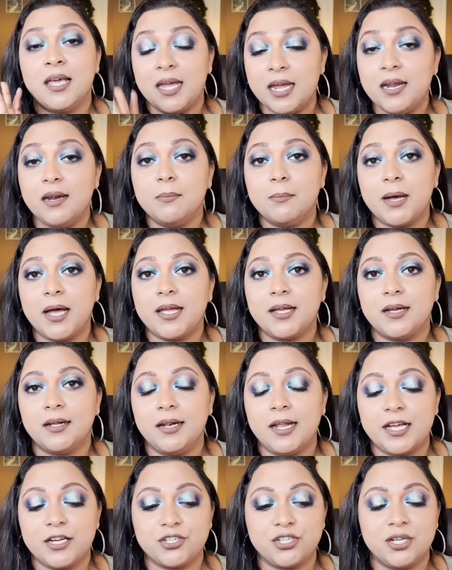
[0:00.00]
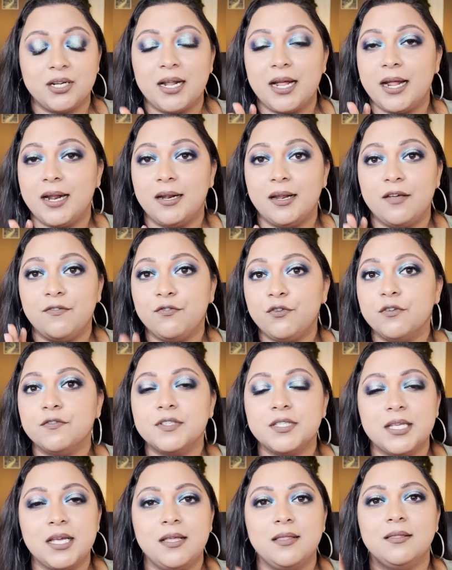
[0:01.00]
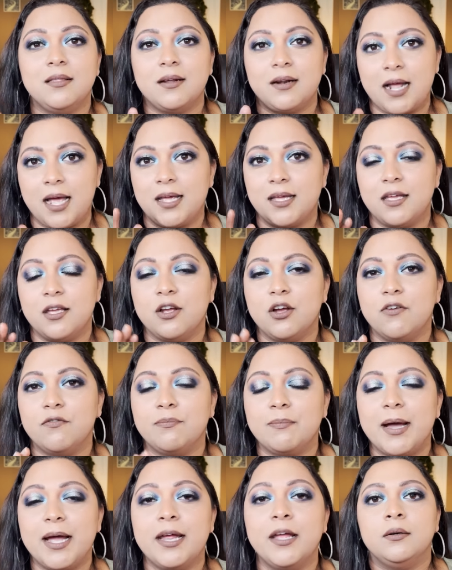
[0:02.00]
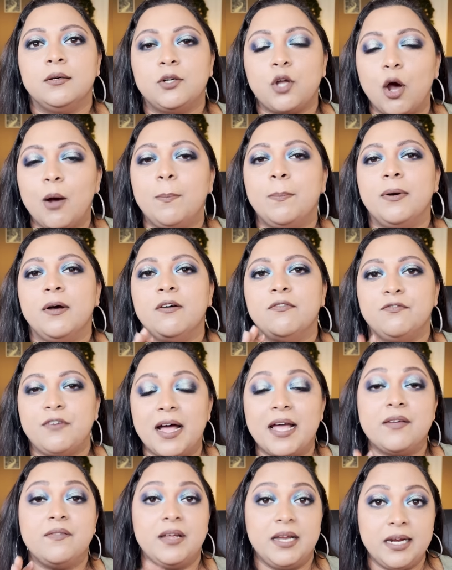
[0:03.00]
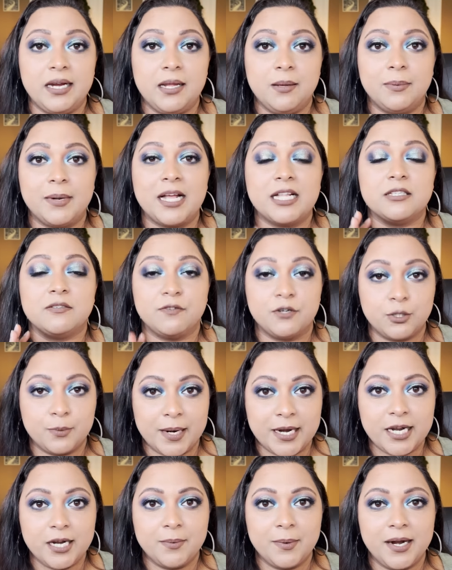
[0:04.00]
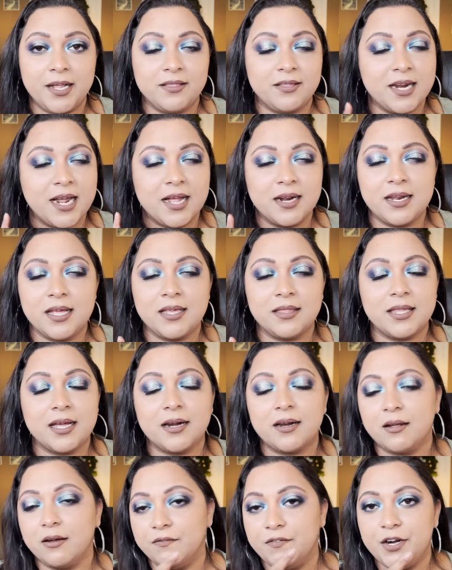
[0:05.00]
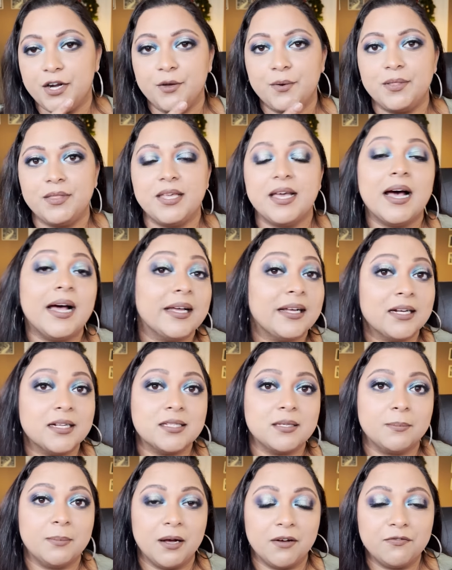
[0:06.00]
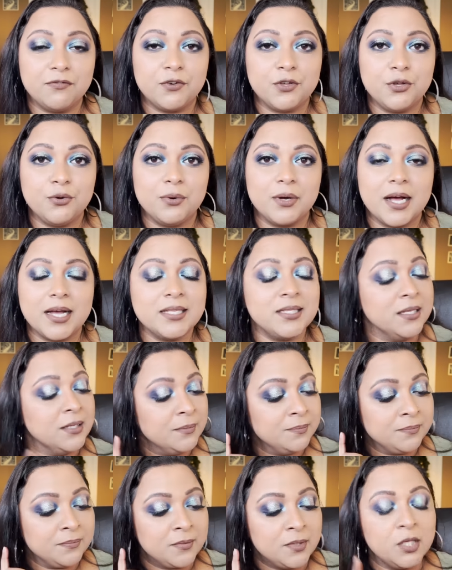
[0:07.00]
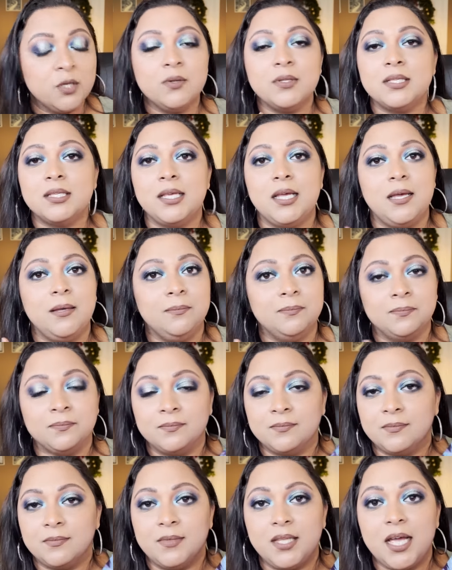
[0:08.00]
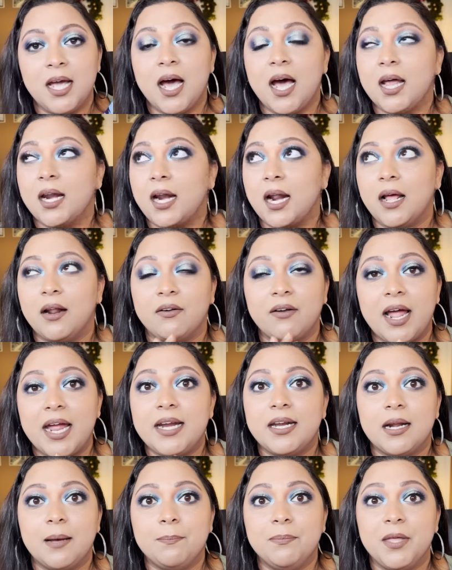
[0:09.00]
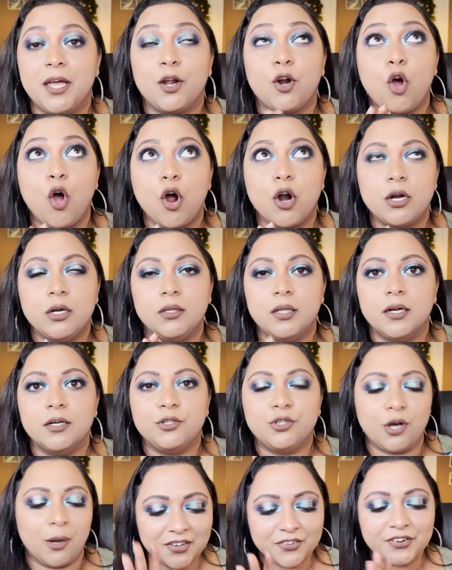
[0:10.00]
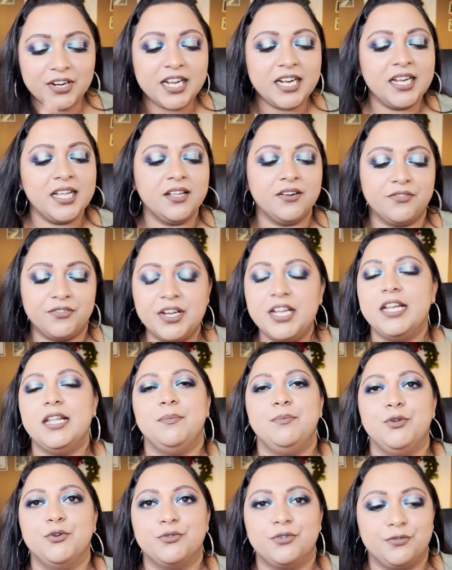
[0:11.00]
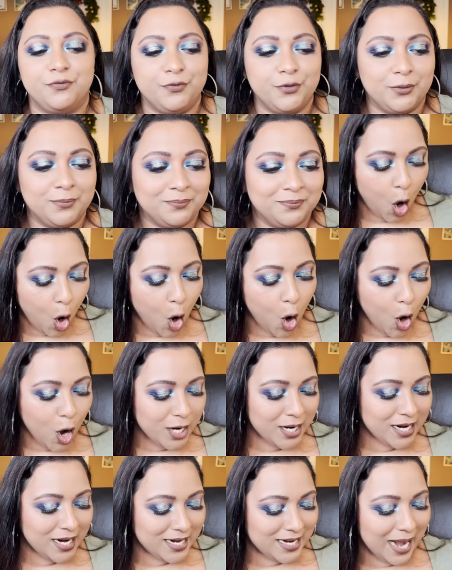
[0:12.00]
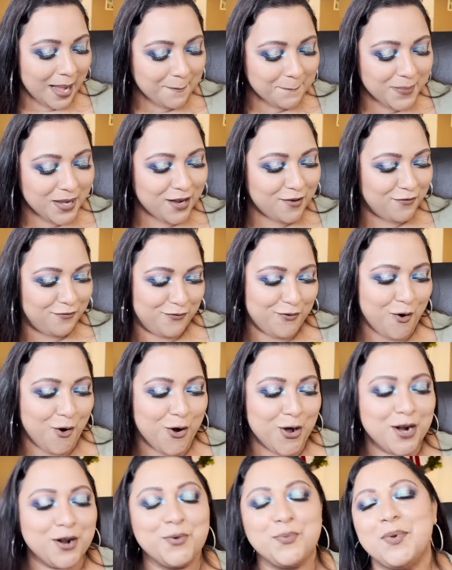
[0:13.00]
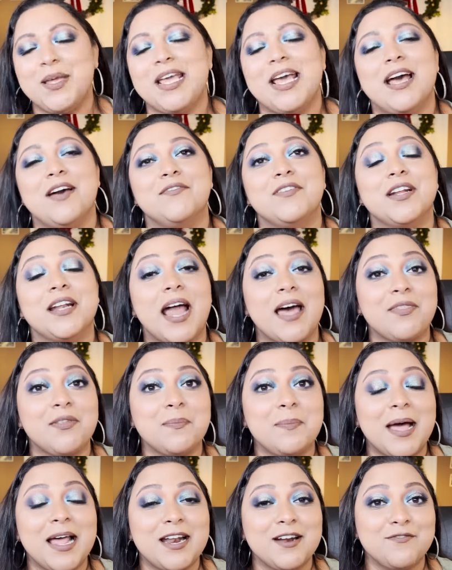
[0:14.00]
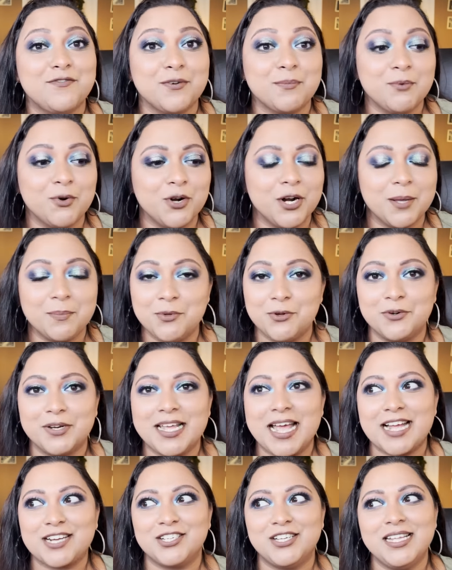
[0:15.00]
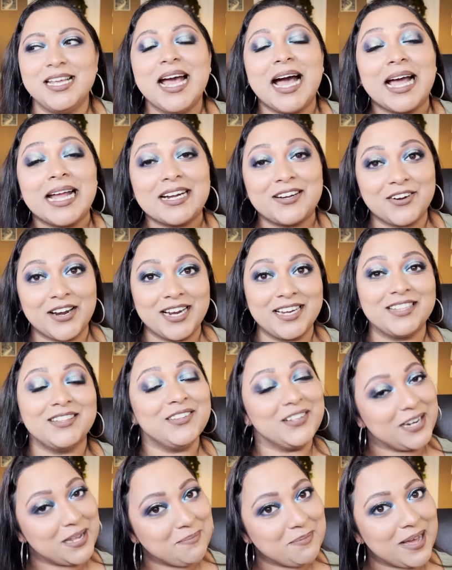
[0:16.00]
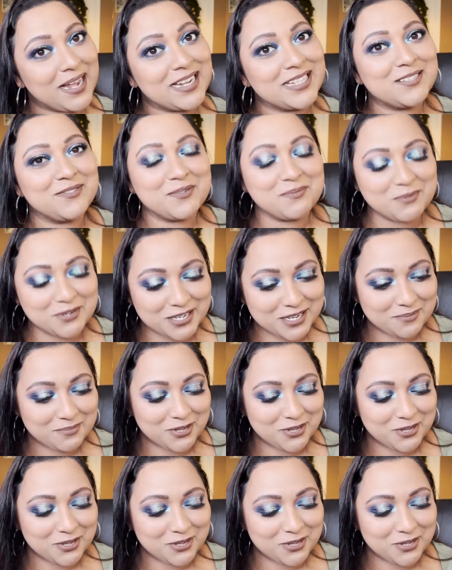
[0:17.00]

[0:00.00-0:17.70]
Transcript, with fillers: in my collection, and if you've seen the ranking of my top 5 indie brands for 2023, I'll link that video in the iCards above for you guys. You'll see they are right up there on the top. Really beautiful. On number 4, we have another palette from Huda Beauty. Actually, I tried 3 palettes from Huda